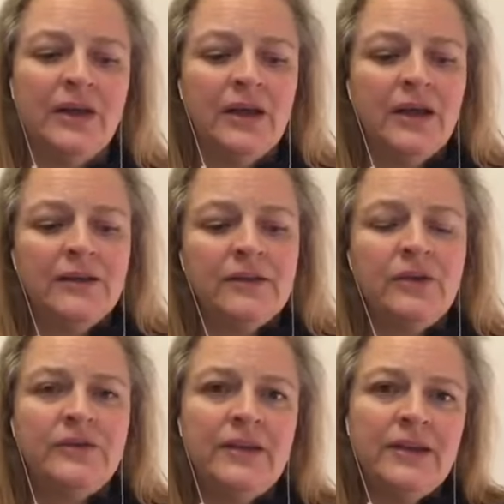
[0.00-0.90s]
So
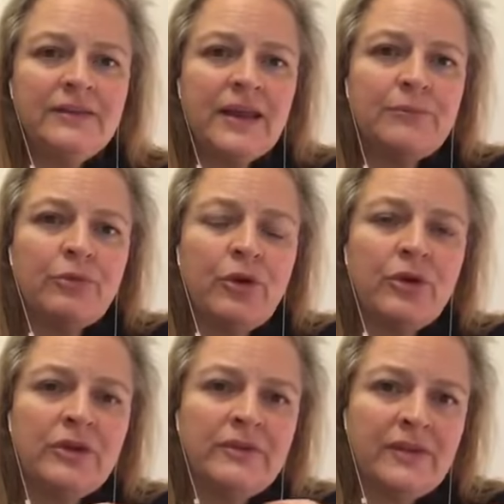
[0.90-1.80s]
see it as like a
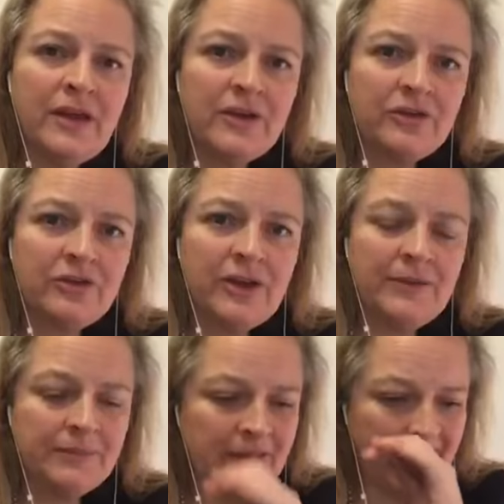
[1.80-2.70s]
broken circuitry,
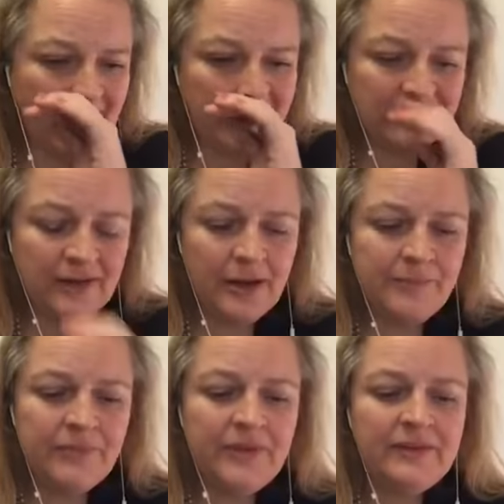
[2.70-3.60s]
and
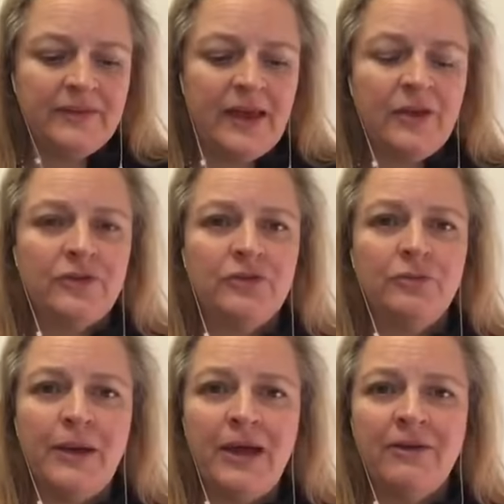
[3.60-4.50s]
this is how to
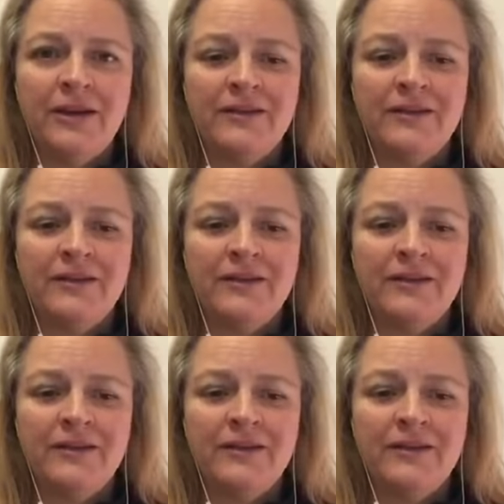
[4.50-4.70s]
repair it.